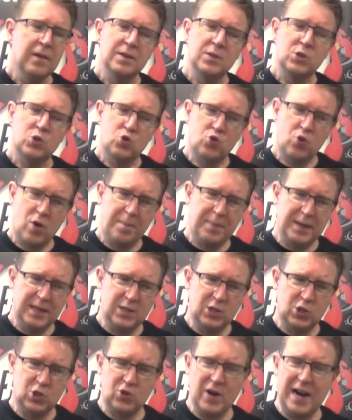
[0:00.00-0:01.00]

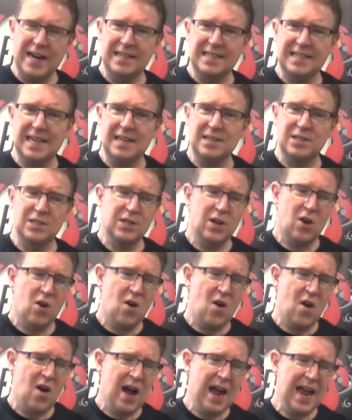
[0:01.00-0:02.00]
Dropping straight down to the
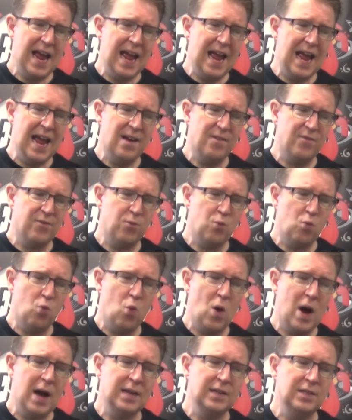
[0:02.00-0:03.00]
higher F.
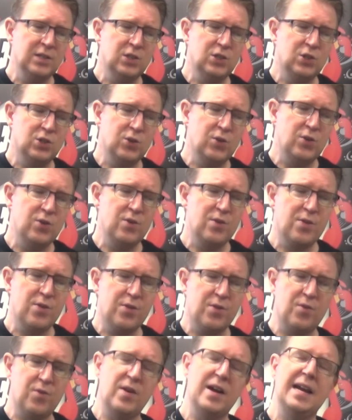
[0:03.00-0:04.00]
1,
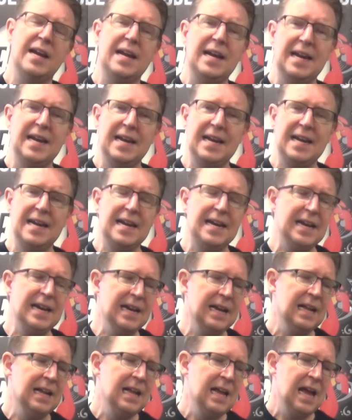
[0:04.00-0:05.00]
2, 3.
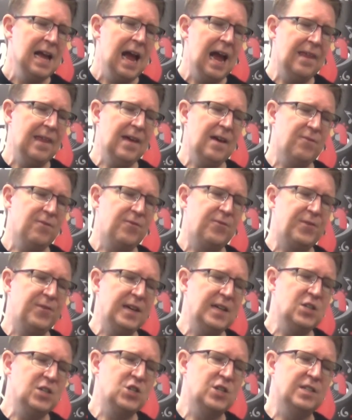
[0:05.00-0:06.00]
And that
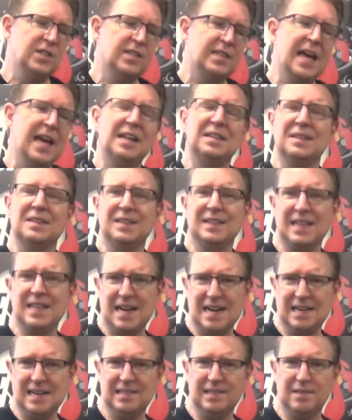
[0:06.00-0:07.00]
finishes that
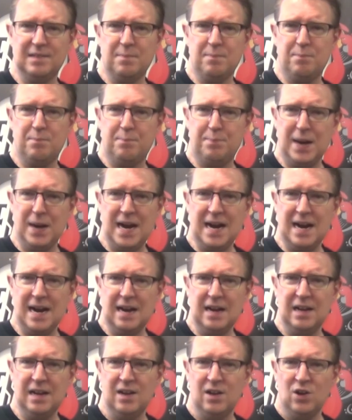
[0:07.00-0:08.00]
last
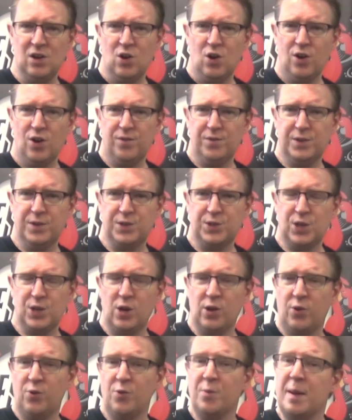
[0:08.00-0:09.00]
bar of the
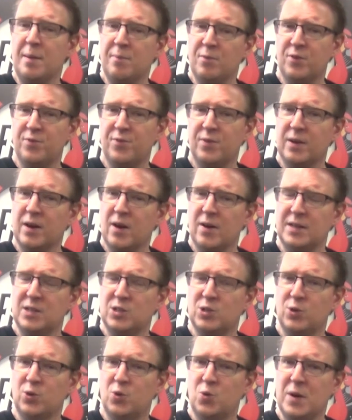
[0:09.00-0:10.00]
solo. Remember, if I'm
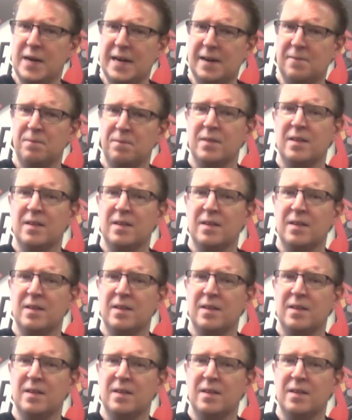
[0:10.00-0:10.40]
going too quick, a